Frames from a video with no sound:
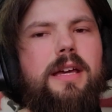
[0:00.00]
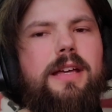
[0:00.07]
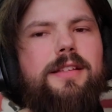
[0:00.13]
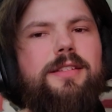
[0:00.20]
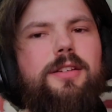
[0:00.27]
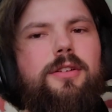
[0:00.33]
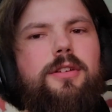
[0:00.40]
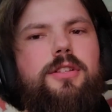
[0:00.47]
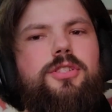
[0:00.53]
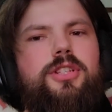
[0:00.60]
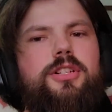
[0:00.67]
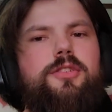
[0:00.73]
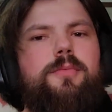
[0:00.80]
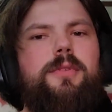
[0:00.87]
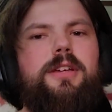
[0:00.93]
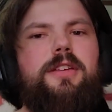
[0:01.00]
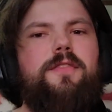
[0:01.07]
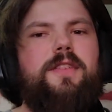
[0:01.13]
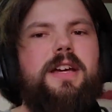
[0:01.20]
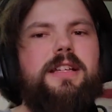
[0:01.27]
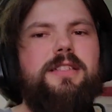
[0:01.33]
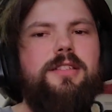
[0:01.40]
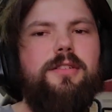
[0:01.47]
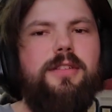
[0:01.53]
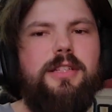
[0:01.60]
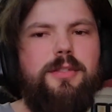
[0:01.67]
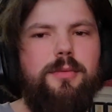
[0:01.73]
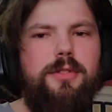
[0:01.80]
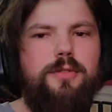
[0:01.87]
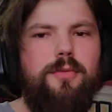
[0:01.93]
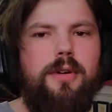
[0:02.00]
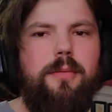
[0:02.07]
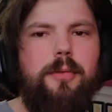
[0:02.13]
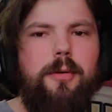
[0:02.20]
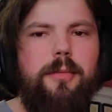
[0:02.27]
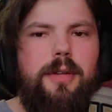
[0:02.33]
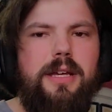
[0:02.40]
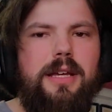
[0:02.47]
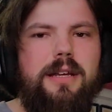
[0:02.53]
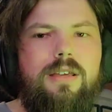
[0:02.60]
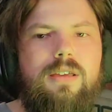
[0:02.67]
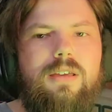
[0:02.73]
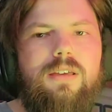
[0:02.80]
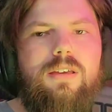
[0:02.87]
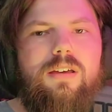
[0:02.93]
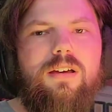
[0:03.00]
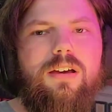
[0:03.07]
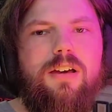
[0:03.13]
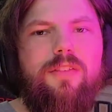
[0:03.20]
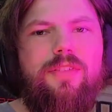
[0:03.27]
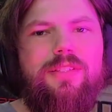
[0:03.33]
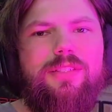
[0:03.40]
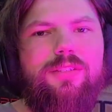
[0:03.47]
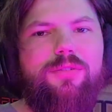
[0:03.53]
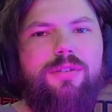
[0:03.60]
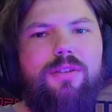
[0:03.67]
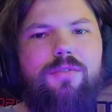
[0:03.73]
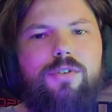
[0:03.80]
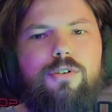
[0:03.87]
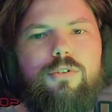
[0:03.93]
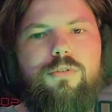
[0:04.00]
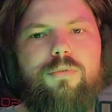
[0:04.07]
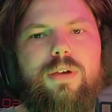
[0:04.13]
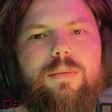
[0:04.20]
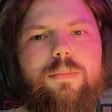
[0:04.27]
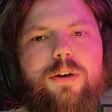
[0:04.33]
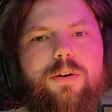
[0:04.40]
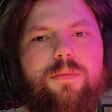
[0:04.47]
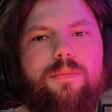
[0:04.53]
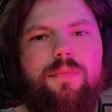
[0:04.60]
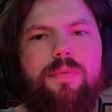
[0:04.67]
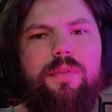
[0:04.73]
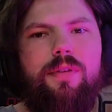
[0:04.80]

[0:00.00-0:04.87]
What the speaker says: Yeah, so you can change your blade effects. So this one's rainbow blade. Obviously, it will give you your rainbow.